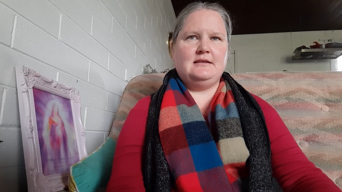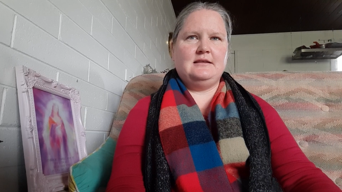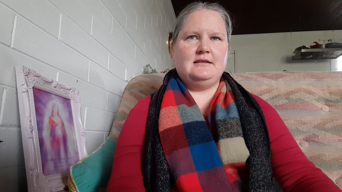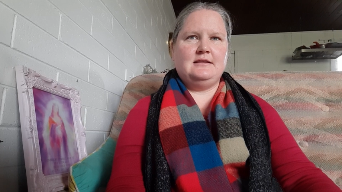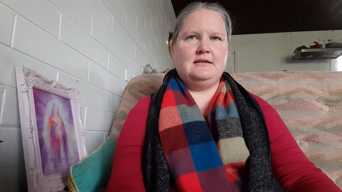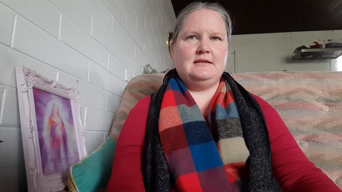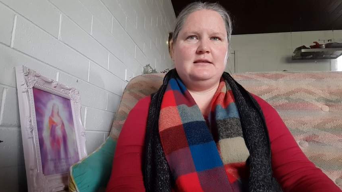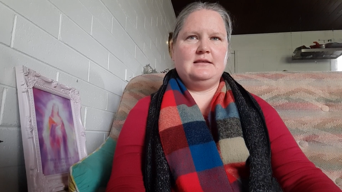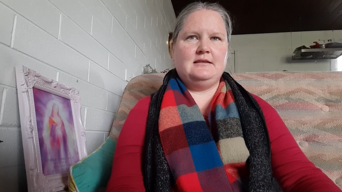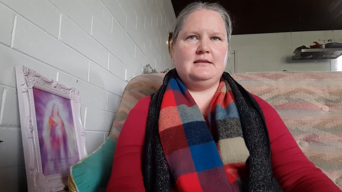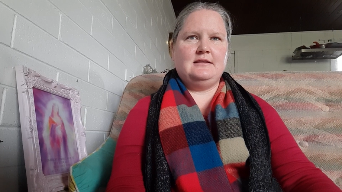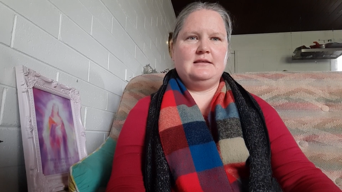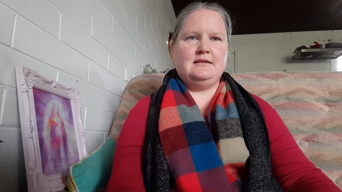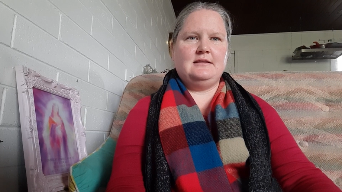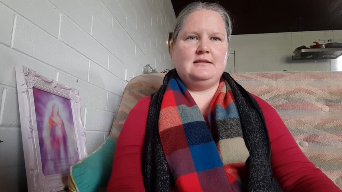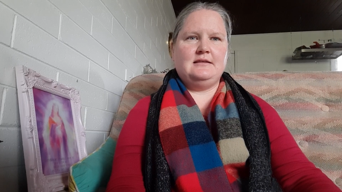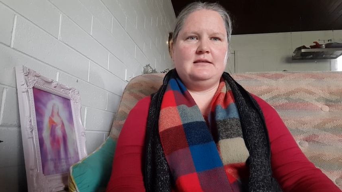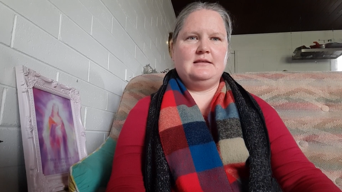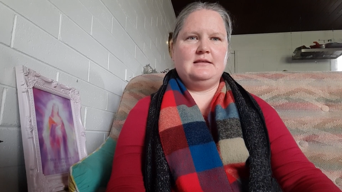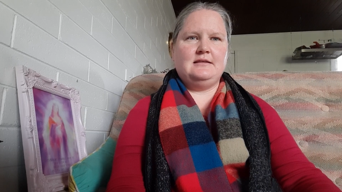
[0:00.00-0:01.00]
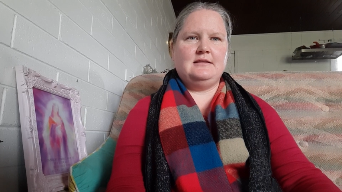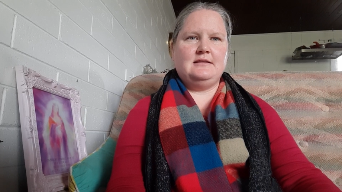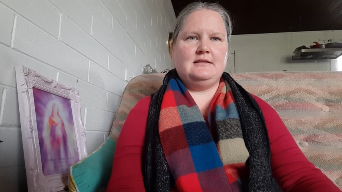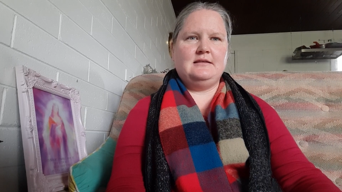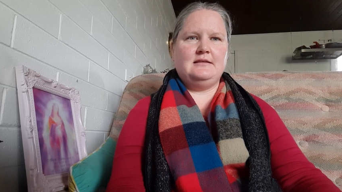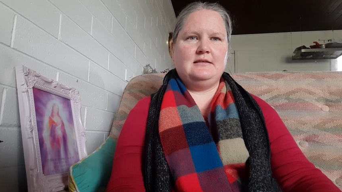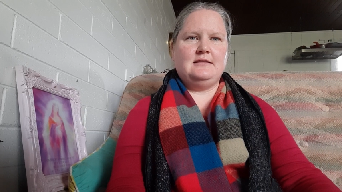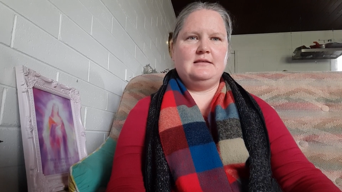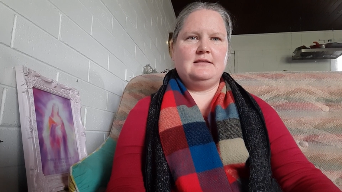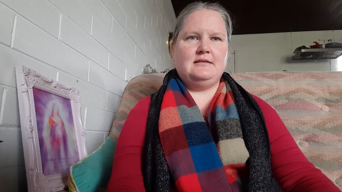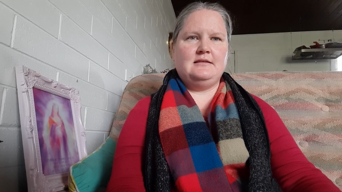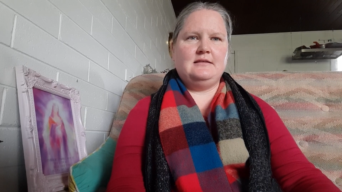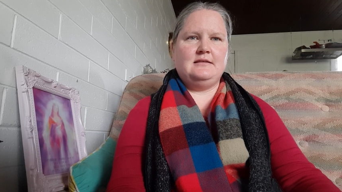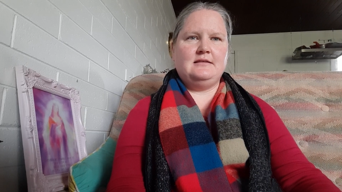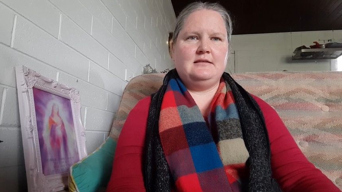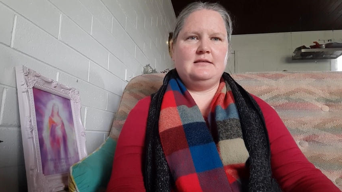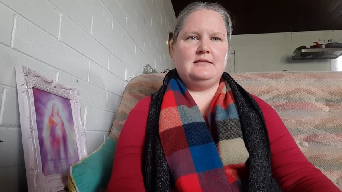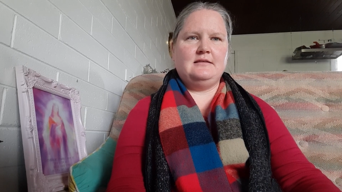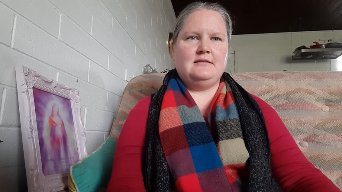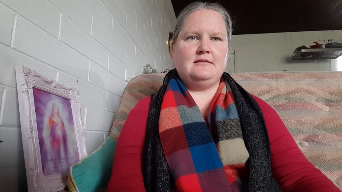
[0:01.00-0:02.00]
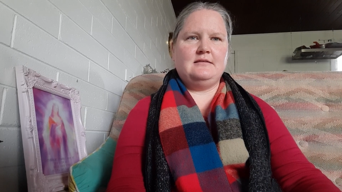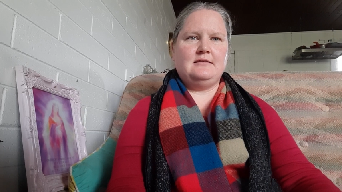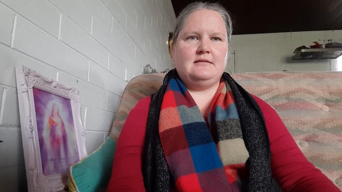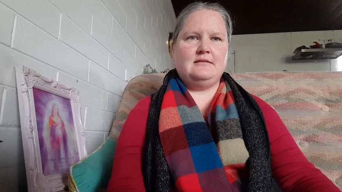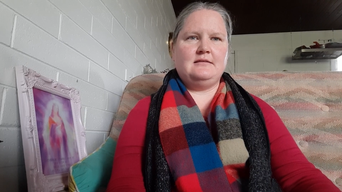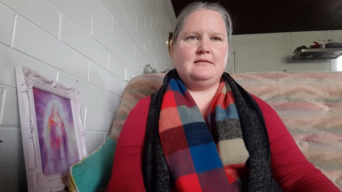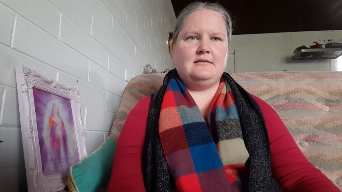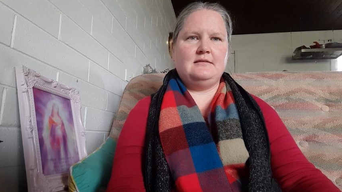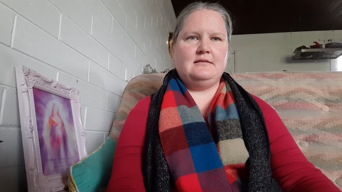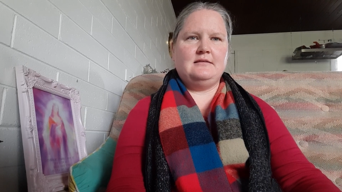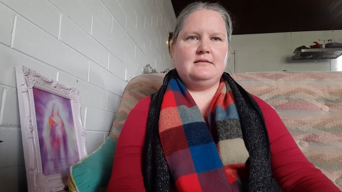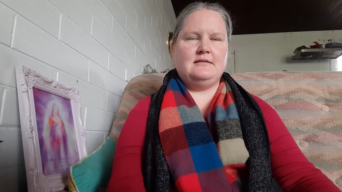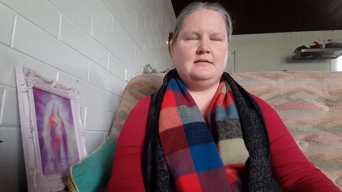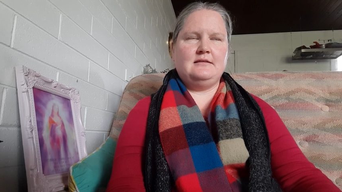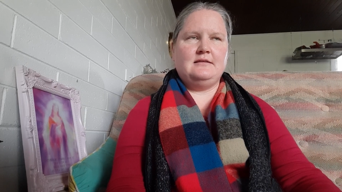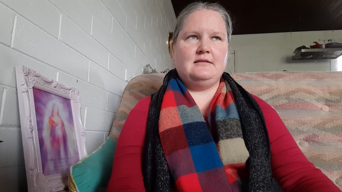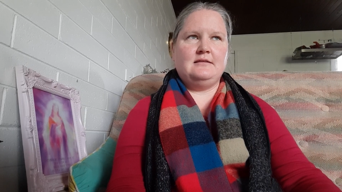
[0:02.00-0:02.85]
(silence)